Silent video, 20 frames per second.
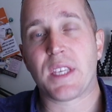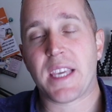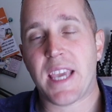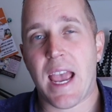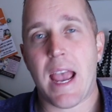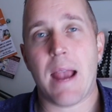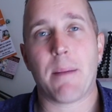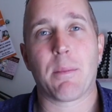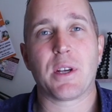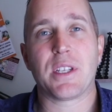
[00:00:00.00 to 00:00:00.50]

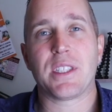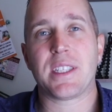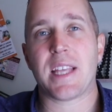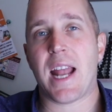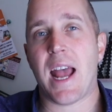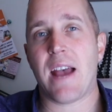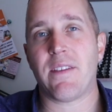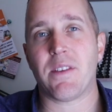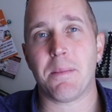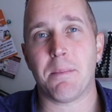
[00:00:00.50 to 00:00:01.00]
cameras that
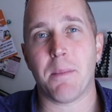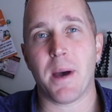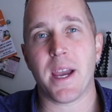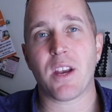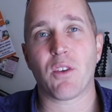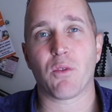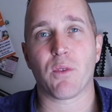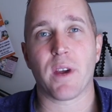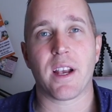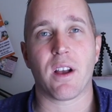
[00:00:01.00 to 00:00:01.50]
have a
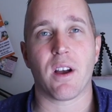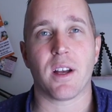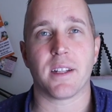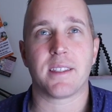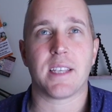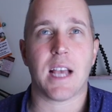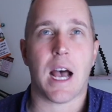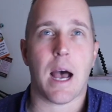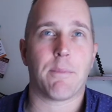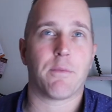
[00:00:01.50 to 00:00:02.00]
mic rig on
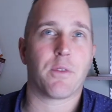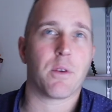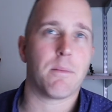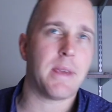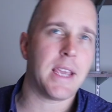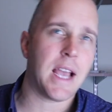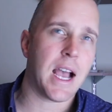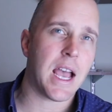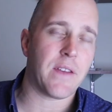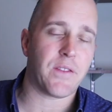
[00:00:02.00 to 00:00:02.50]
top. For
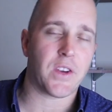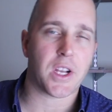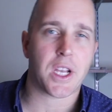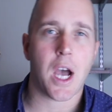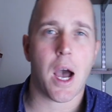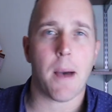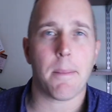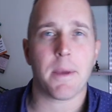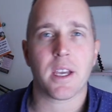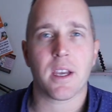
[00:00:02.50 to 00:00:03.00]
me, I have a
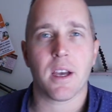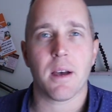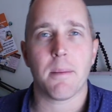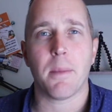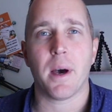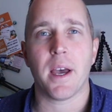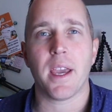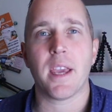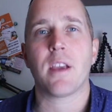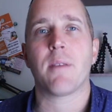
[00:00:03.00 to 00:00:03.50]
Comica
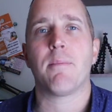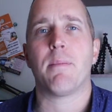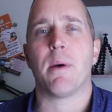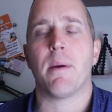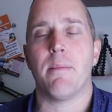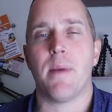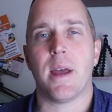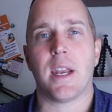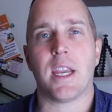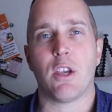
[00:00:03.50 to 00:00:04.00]
mic,
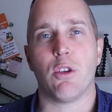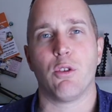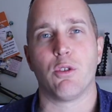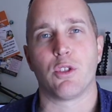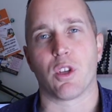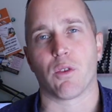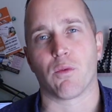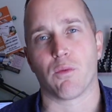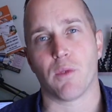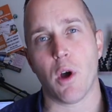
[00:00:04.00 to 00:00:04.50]
but many
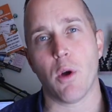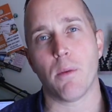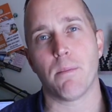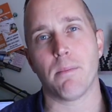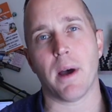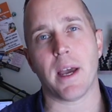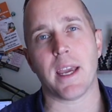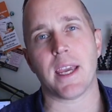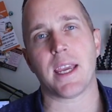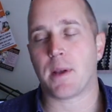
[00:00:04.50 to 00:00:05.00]
use the Rode
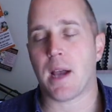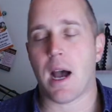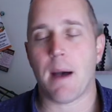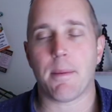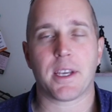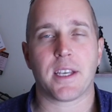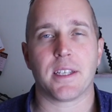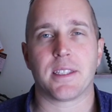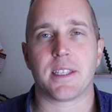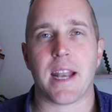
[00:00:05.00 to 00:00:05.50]
mic.
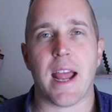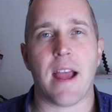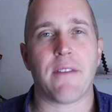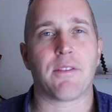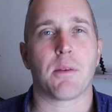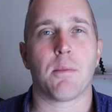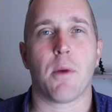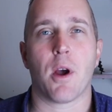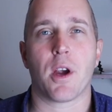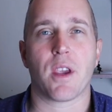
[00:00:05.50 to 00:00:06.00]
Comica is an
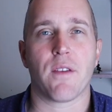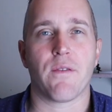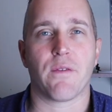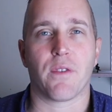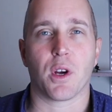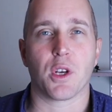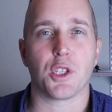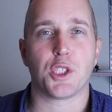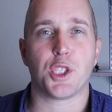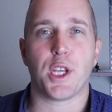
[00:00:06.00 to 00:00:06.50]
aftermarket
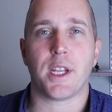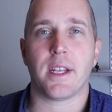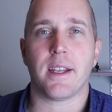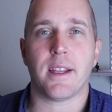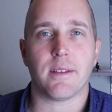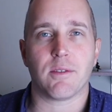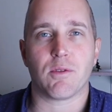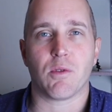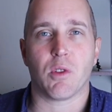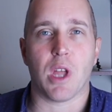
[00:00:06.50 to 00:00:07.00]

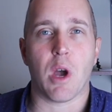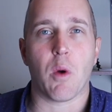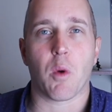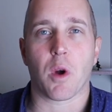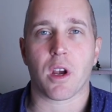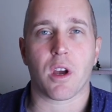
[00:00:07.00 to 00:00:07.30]
version, lower